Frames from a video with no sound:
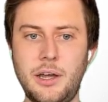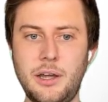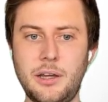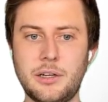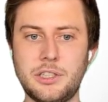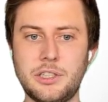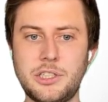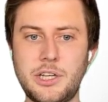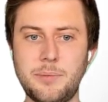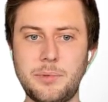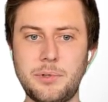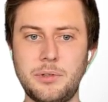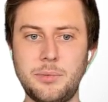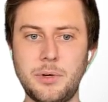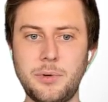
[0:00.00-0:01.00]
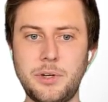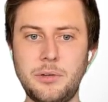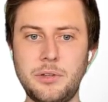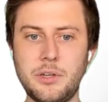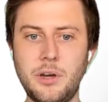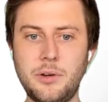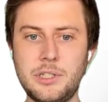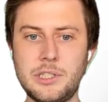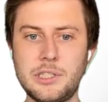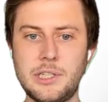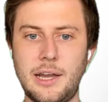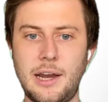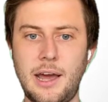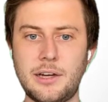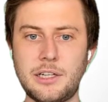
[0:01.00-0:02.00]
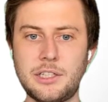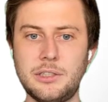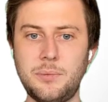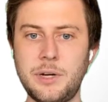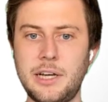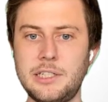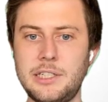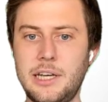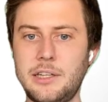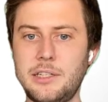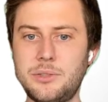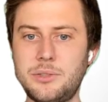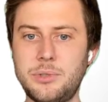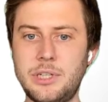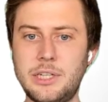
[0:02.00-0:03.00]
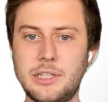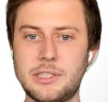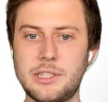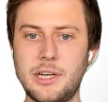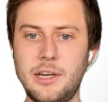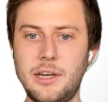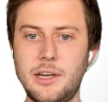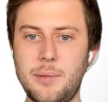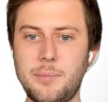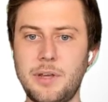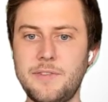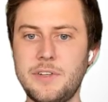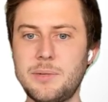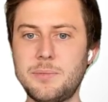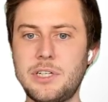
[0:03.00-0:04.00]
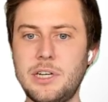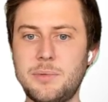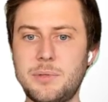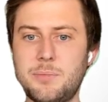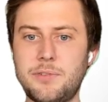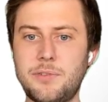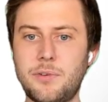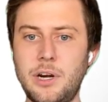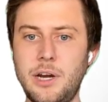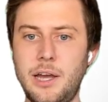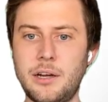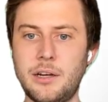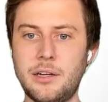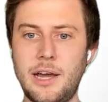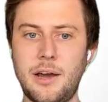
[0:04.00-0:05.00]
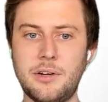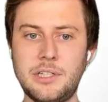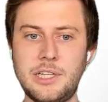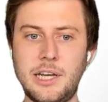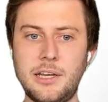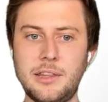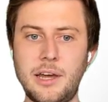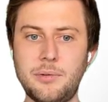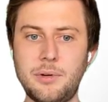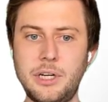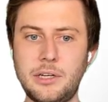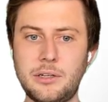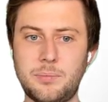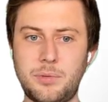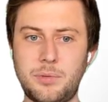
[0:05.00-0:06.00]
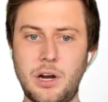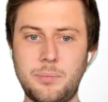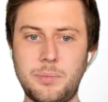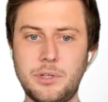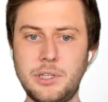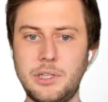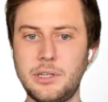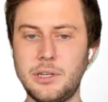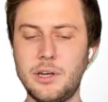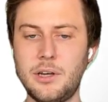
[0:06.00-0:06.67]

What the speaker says: and I'll just skip through, but what you'll notice is that actually when I take these readings, I'm given some tips beforehand on how to take that reading properly.